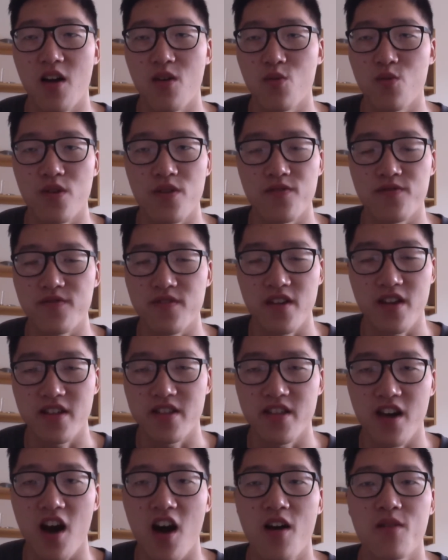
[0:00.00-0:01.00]
with
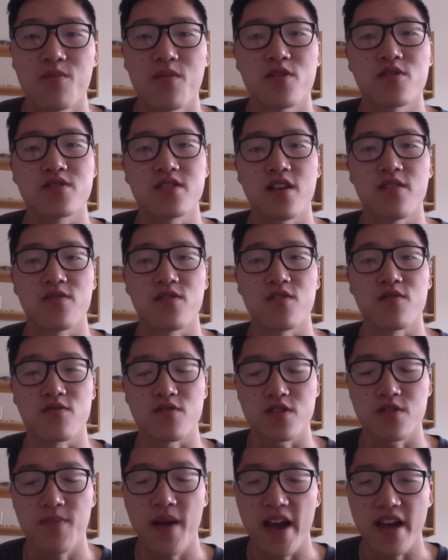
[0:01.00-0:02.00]
the utmost level of
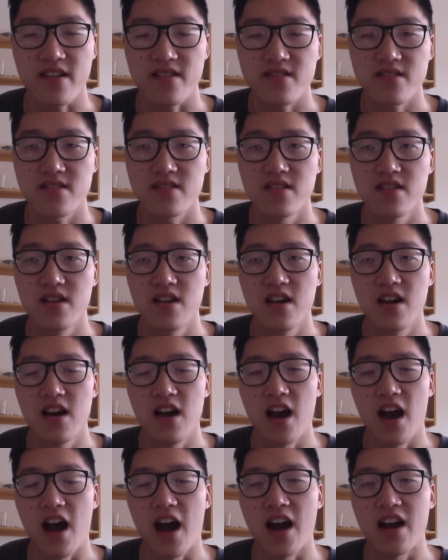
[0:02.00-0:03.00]
respect.
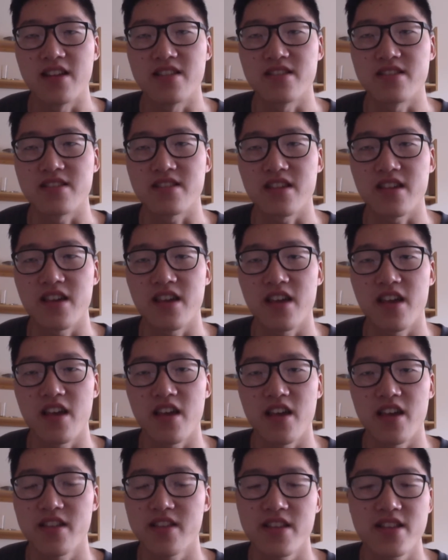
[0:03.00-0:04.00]
And
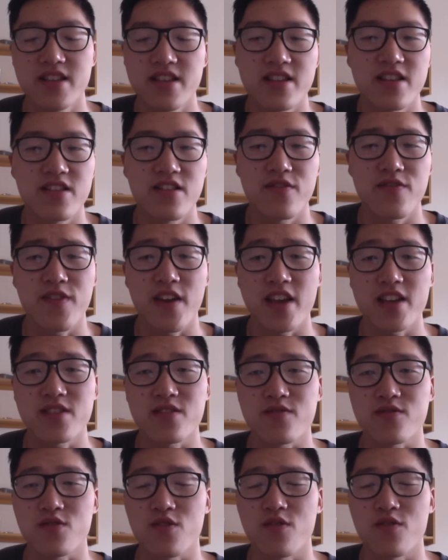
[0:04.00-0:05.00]
this is in the face
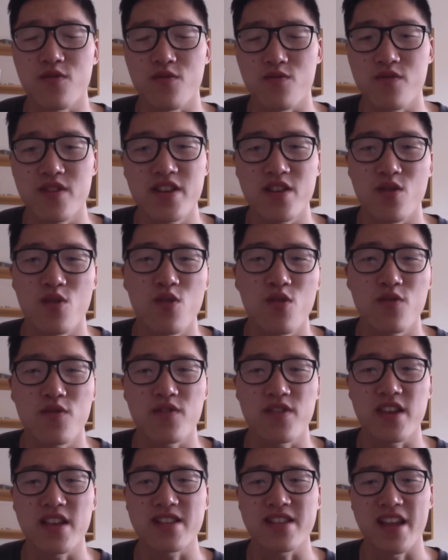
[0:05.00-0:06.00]
of sort of really awful
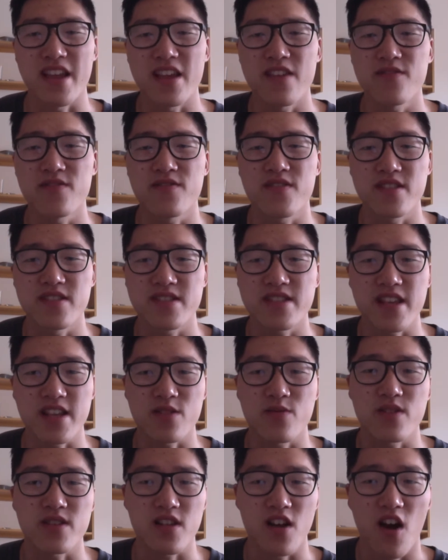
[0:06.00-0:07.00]
things that even in
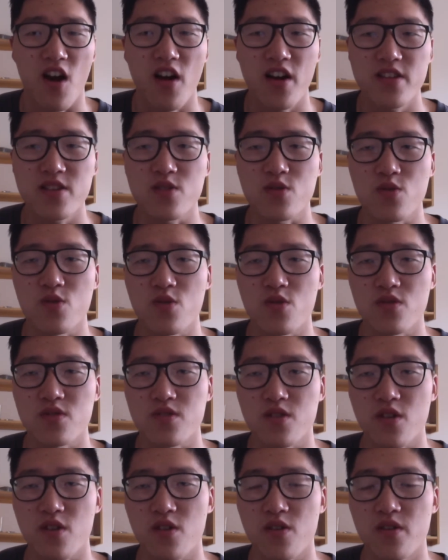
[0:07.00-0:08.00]
6 weeks that I saw.
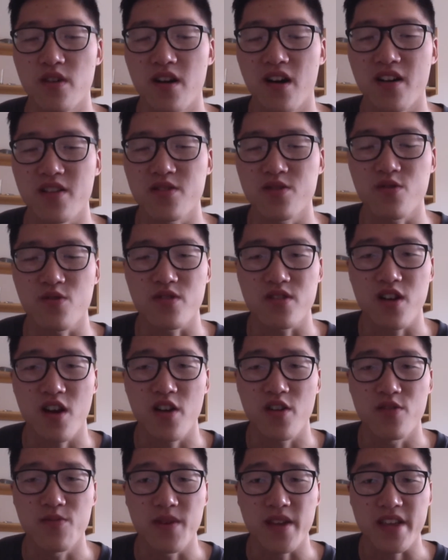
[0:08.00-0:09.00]
So I saw a
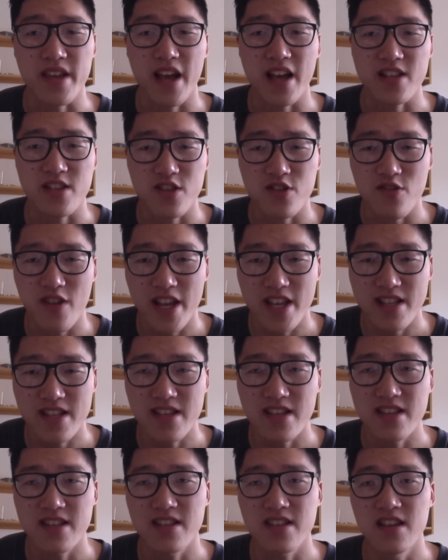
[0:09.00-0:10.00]
guy who'd been
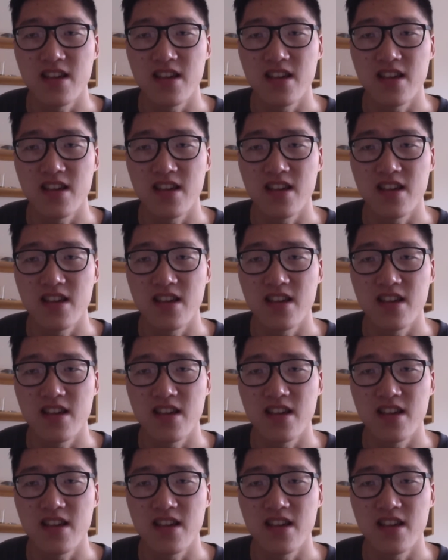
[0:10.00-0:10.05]
castrated.